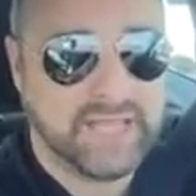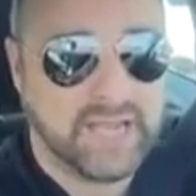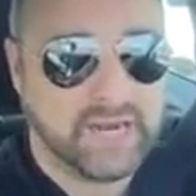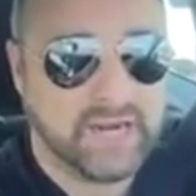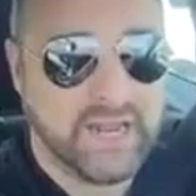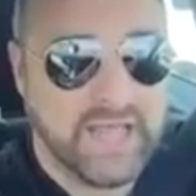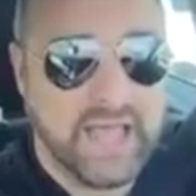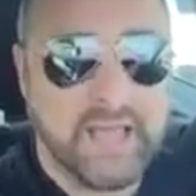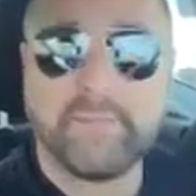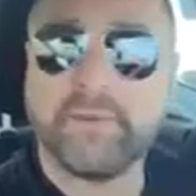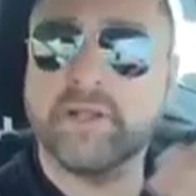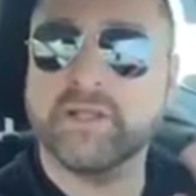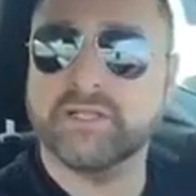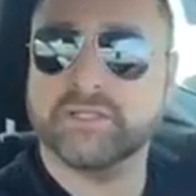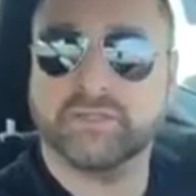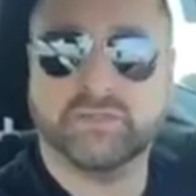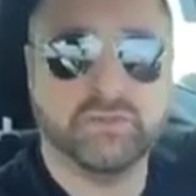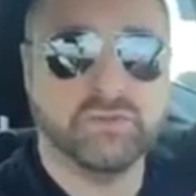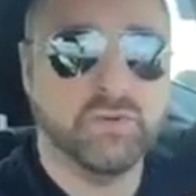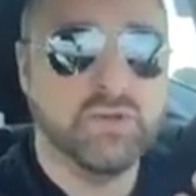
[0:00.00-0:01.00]
So yeah,
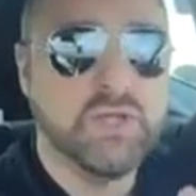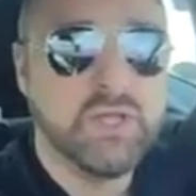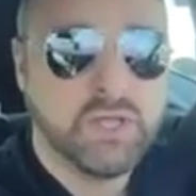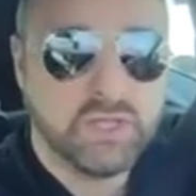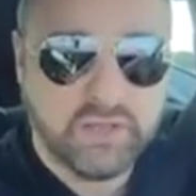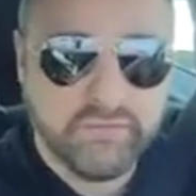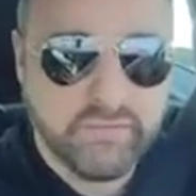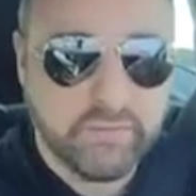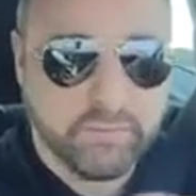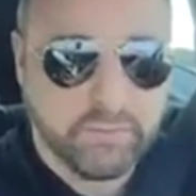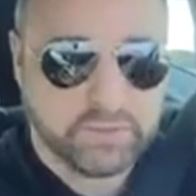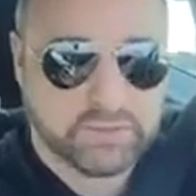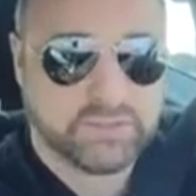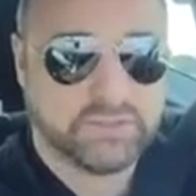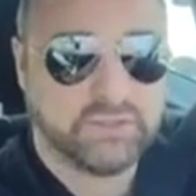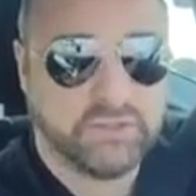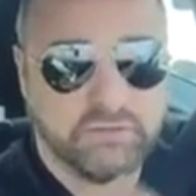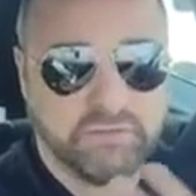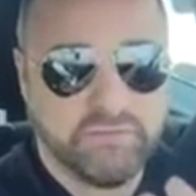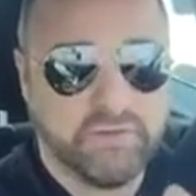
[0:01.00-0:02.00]
just be,
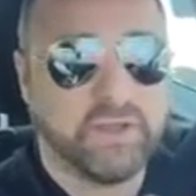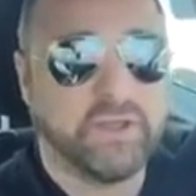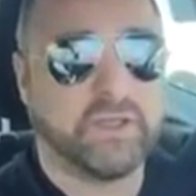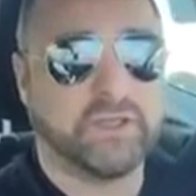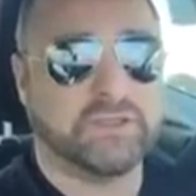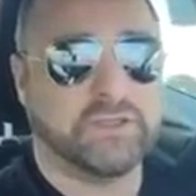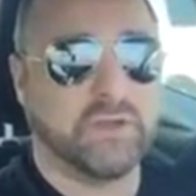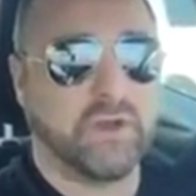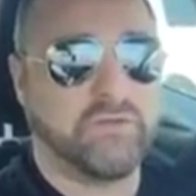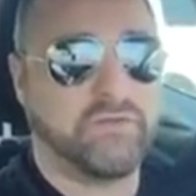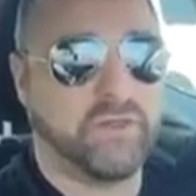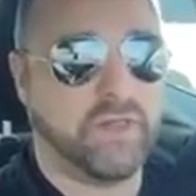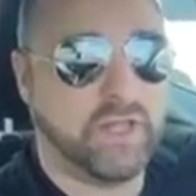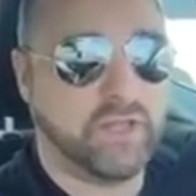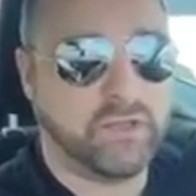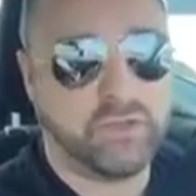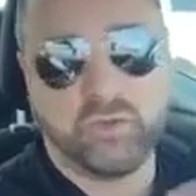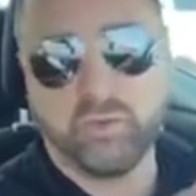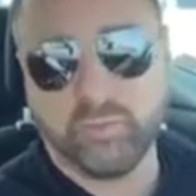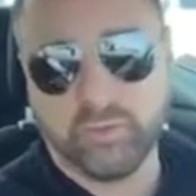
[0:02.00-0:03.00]
information,
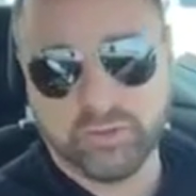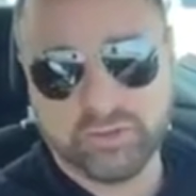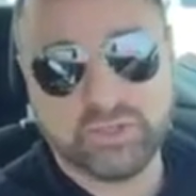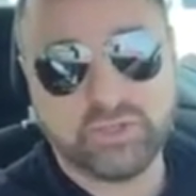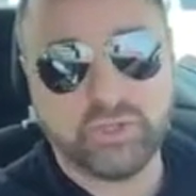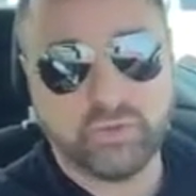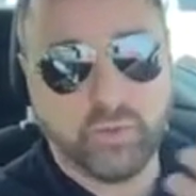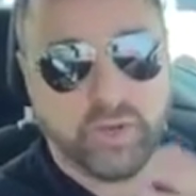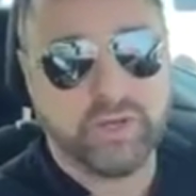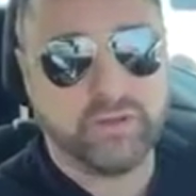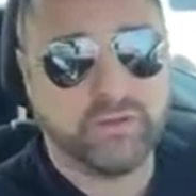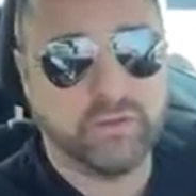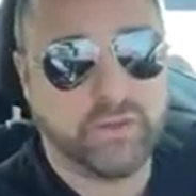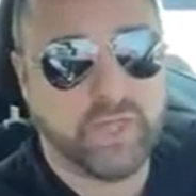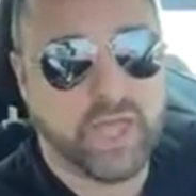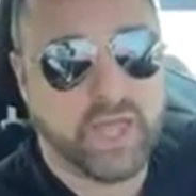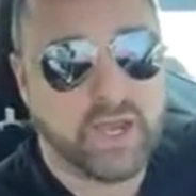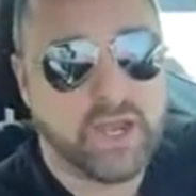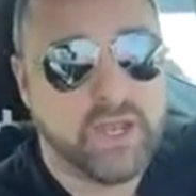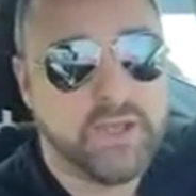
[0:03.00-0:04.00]
witty,
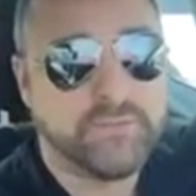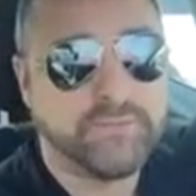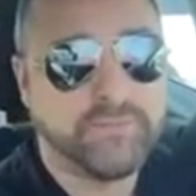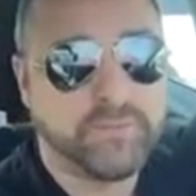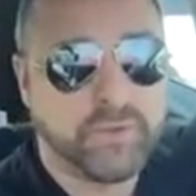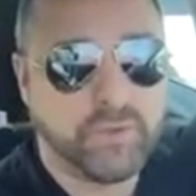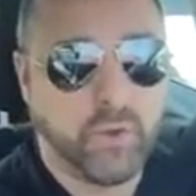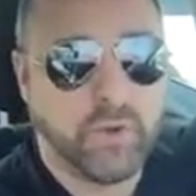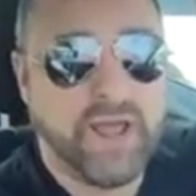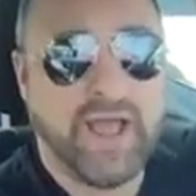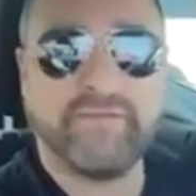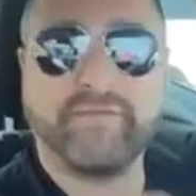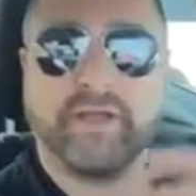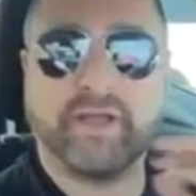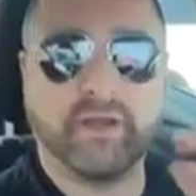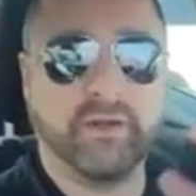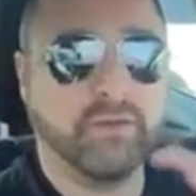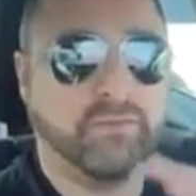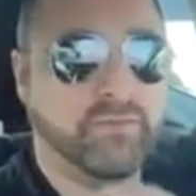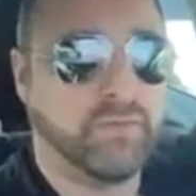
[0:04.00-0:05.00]
positive.
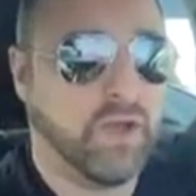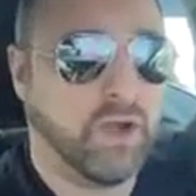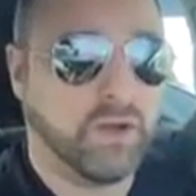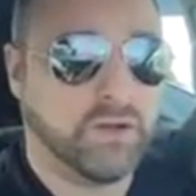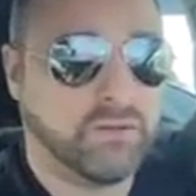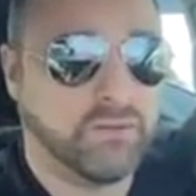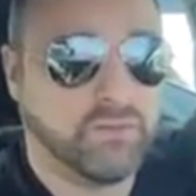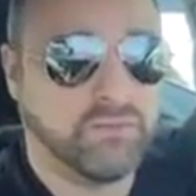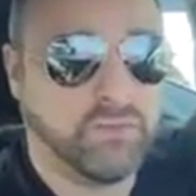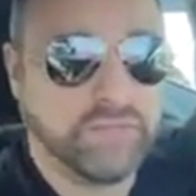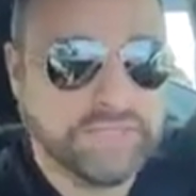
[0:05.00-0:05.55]
I just feel like people